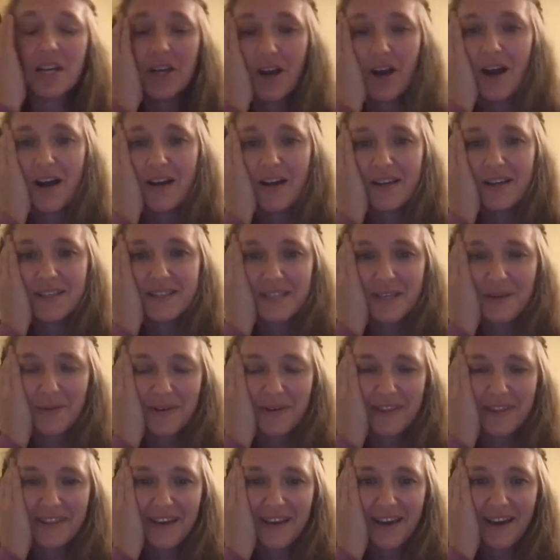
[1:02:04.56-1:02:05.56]
your honesty
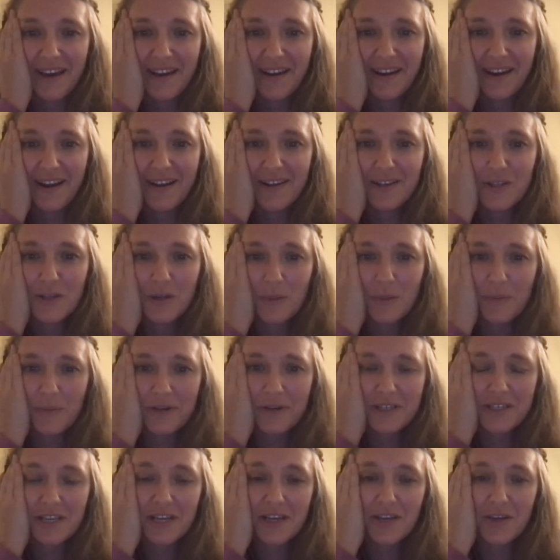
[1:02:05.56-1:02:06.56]
with that. And I also
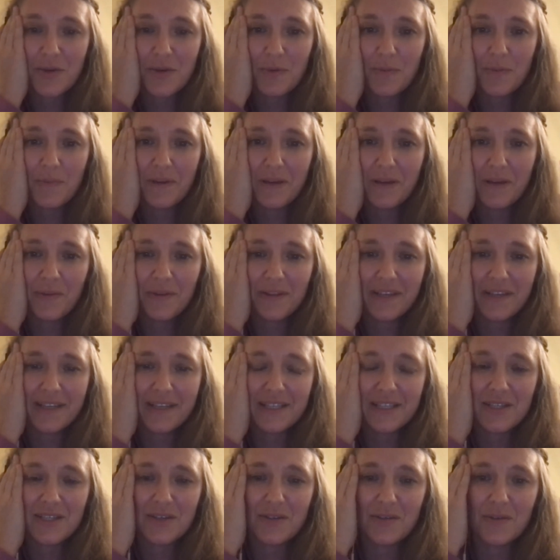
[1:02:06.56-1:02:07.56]
appreciate you being willing
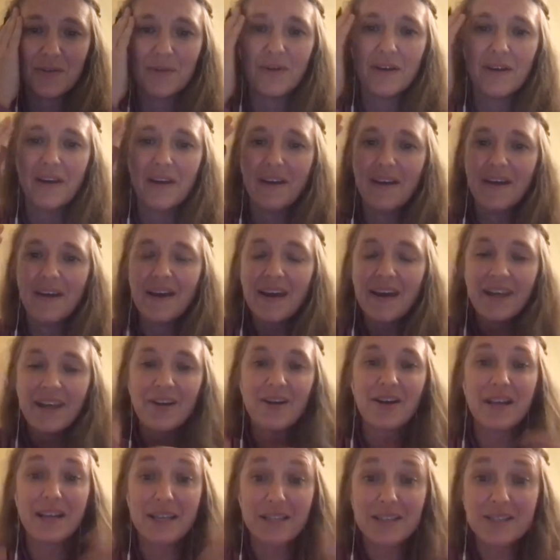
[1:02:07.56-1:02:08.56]
to enter
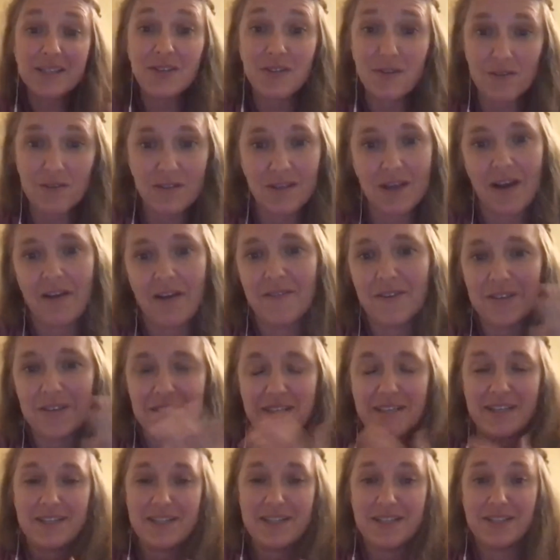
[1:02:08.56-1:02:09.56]
into those
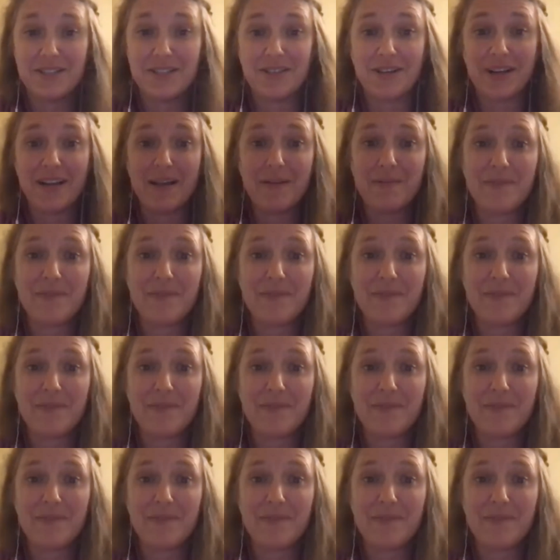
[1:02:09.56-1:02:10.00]
conversations, right?